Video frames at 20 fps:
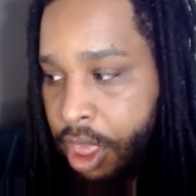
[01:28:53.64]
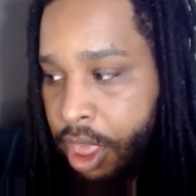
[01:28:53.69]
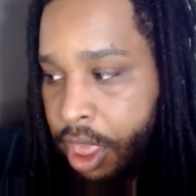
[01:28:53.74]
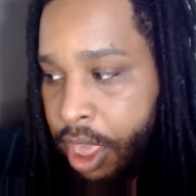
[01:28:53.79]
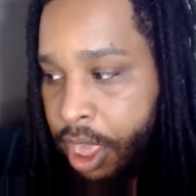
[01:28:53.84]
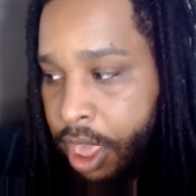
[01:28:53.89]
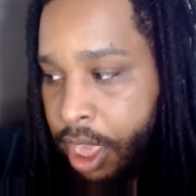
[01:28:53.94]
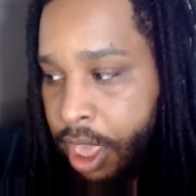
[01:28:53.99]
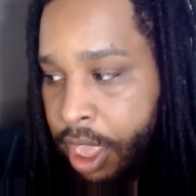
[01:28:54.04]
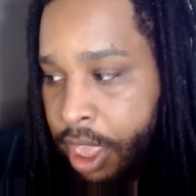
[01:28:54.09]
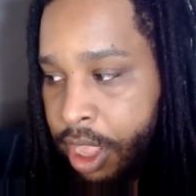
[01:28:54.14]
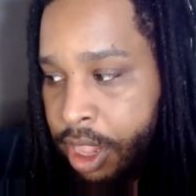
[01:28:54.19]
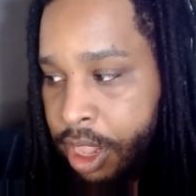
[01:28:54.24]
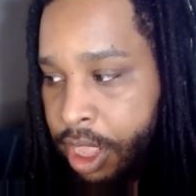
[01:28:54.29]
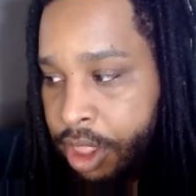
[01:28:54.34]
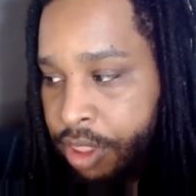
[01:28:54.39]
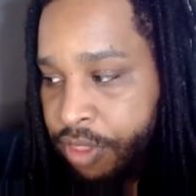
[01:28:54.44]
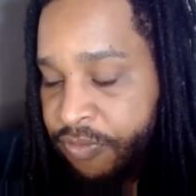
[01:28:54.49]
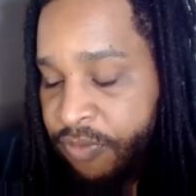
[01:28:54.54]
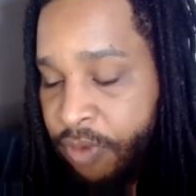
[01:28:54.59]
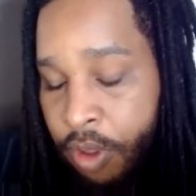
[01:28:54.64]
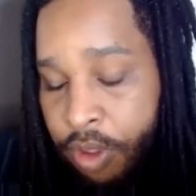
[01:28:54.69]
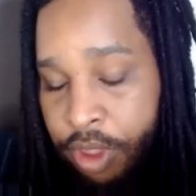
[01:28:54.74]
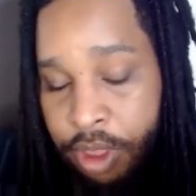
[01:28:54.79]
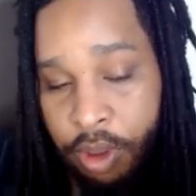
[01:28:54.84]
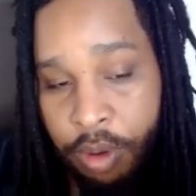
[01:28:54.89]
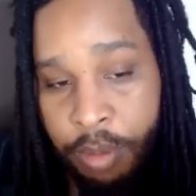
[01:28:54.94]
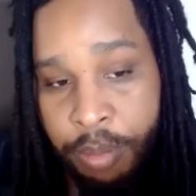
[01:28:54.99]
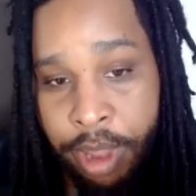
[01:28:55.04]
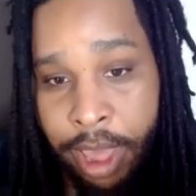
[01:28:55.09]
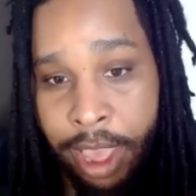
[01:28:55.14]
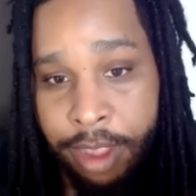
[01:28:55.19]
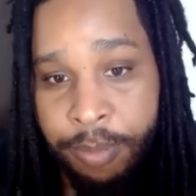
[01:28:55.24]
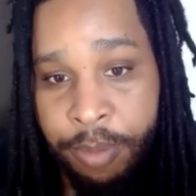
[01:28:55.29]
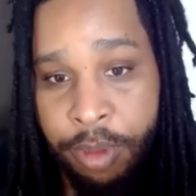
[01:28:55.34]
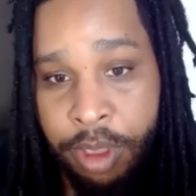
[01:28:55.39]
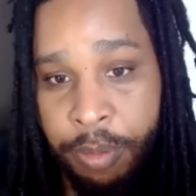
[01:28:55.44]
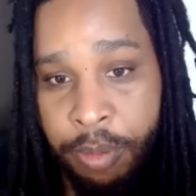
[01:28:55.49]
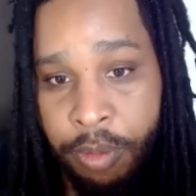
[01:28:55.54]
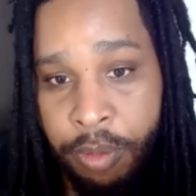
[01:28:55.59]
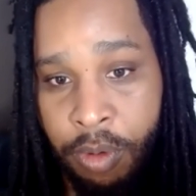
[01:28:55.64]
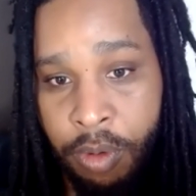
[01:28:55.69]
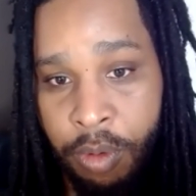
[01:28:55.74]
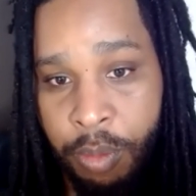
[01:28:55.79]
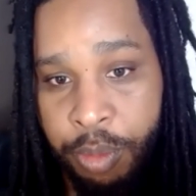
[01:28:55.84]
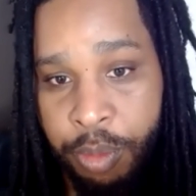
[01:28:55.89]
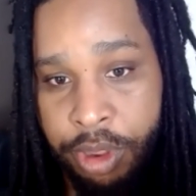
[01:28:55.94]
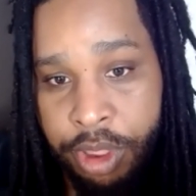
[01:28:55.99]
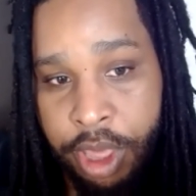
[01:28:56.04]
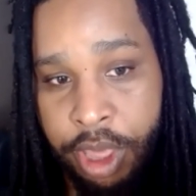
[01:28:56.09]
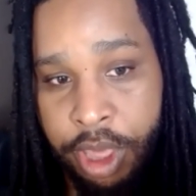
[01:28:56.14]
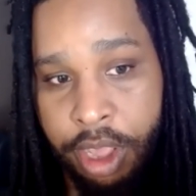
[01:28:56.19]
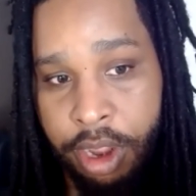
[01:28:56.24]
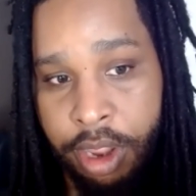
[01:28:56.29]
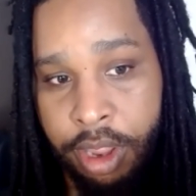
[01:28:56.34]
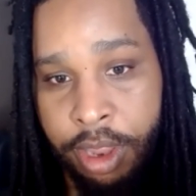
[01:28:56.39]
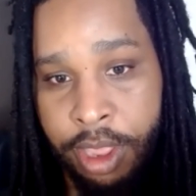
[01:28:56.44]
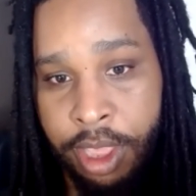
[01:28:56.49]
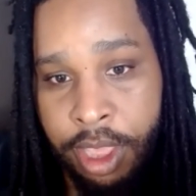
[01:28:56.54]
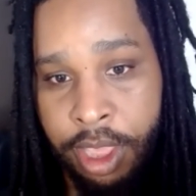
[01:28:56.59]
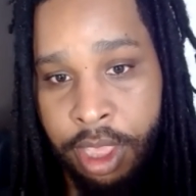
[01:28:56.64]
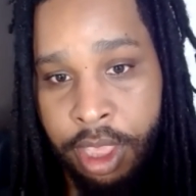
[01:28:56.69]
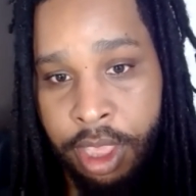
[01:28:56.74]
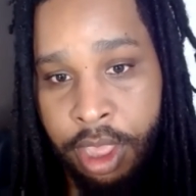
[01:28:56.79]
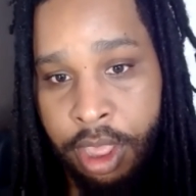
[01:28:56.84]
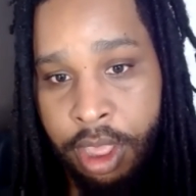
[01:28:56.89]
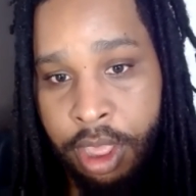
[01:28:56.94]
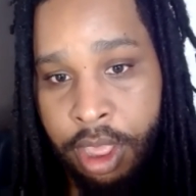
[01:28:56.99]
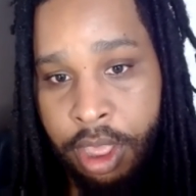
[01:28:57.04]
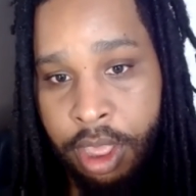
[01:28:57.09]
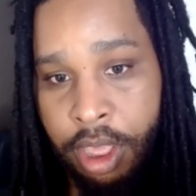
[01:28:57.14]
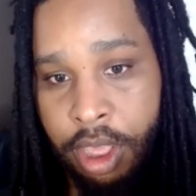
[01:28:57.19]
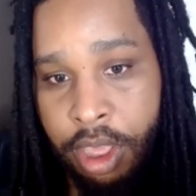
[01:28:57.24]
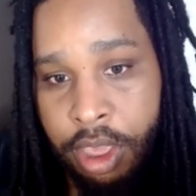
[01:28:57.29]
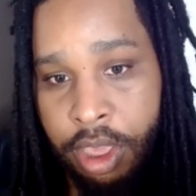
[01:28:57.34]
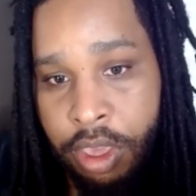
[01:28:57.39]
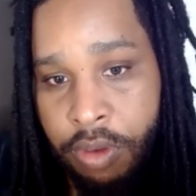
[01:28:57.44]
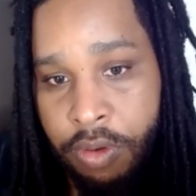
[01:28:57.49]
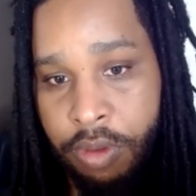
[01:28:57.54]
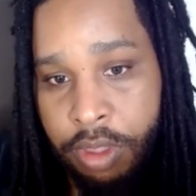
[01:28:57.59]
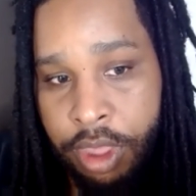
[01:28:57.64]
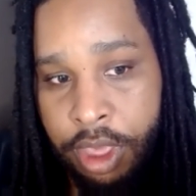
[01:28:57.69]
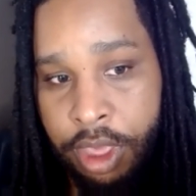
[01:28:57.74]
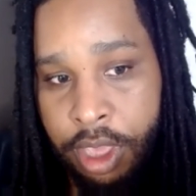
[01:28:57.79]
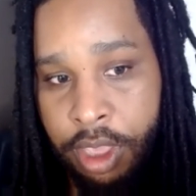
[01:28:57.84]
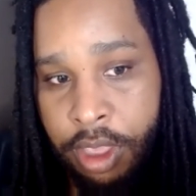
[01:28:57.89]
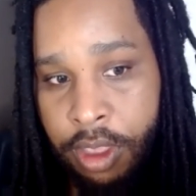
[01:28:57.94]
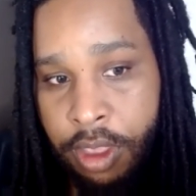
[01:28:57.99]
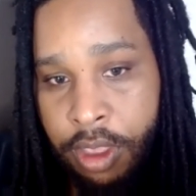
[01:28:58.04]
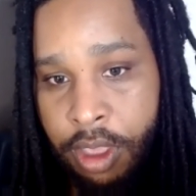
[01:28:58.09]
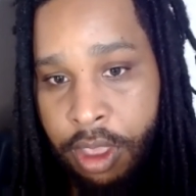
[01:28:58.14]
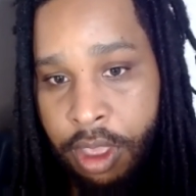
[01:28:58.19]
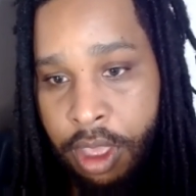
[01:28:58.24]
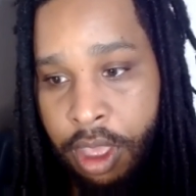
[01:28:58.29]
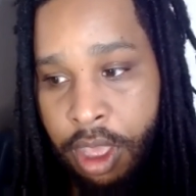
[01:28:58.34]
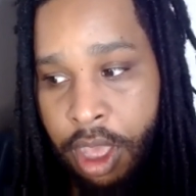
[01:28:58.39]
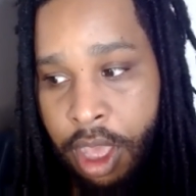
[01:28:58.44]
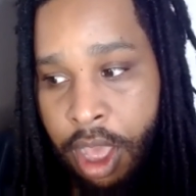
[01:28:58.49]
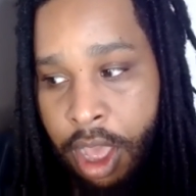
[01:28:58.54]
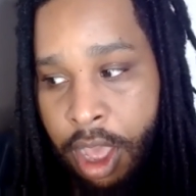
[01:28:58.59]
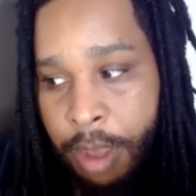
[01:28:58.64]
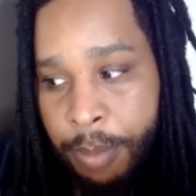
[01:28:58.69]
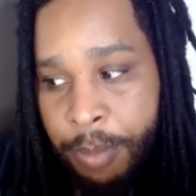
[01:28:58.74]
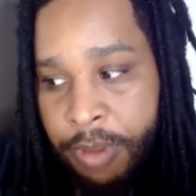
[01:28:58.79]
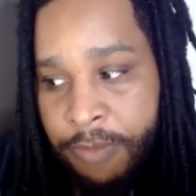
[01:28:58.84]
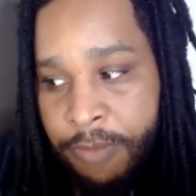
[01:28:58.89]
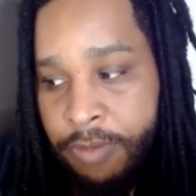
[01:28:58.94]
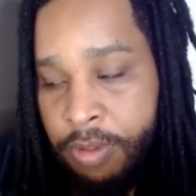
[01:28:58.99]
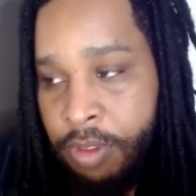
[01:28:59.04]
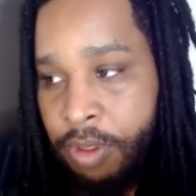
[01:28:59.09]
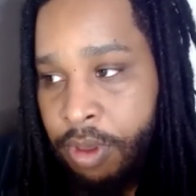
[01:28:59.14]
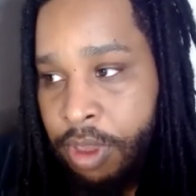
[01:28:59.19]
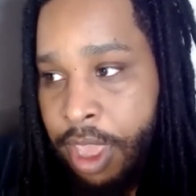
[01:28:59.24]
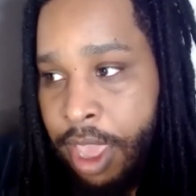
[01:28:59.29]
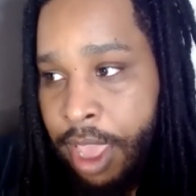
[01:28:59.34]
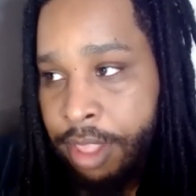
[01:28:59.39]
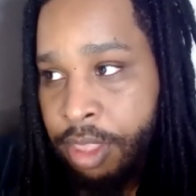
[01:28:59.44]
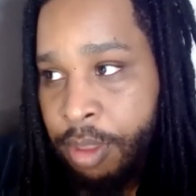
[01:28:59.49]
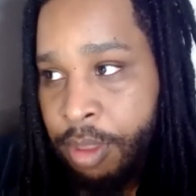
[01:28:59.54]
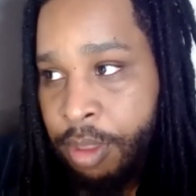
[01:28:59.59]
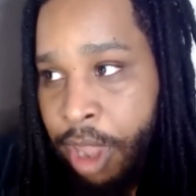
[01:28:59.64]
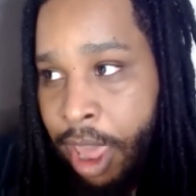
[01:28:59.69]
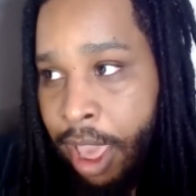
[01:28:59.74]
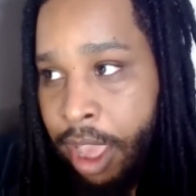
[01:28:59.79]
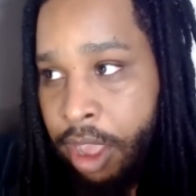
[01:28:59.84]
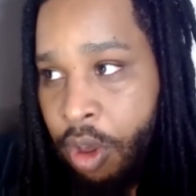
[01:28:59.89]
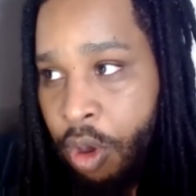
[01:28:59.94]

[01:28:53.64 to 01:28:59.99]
and it's falling on Black people particularly acutely. Um, if you look at the Black